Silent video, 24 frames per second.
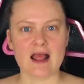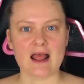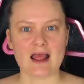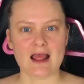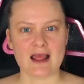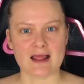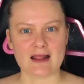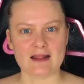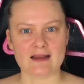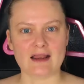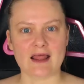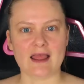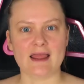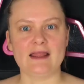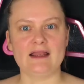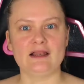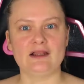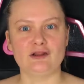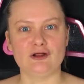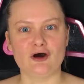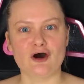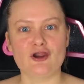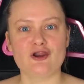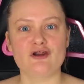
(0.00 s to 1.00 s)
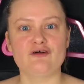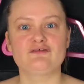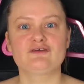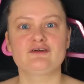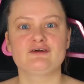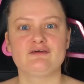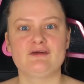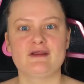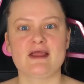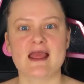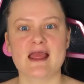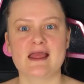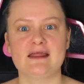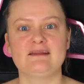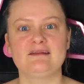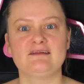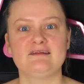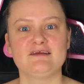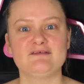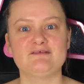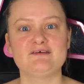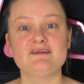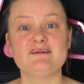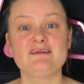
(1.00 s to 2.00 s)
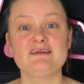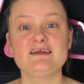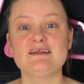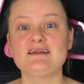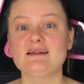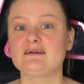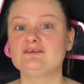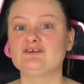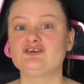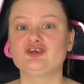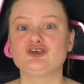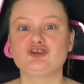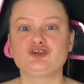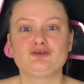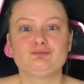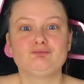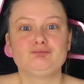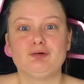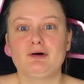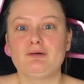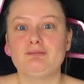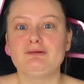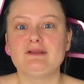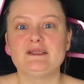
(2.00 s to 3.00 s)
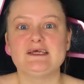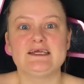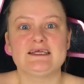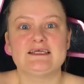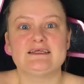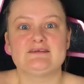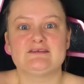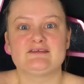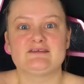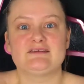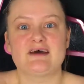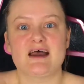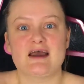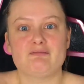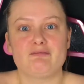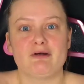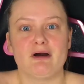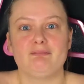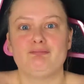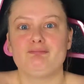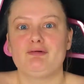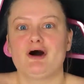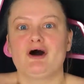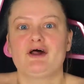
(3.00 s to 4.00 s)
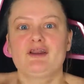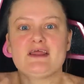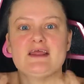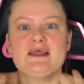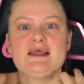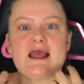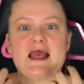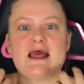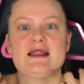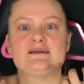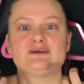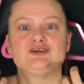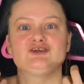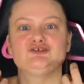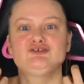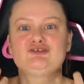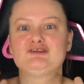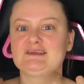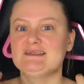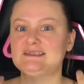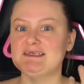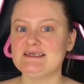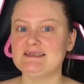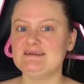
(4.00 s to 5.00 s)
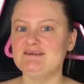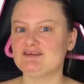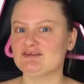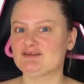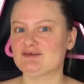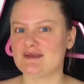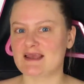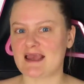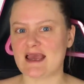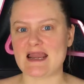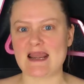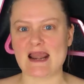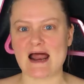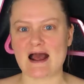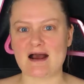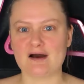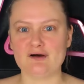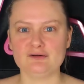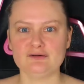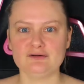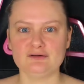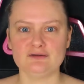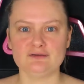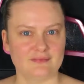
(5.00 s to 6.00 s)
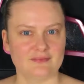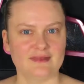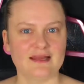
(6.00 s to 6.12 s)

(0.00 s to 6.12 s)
and a lot of creativity that's just bubbling inside my body and just needs to get out.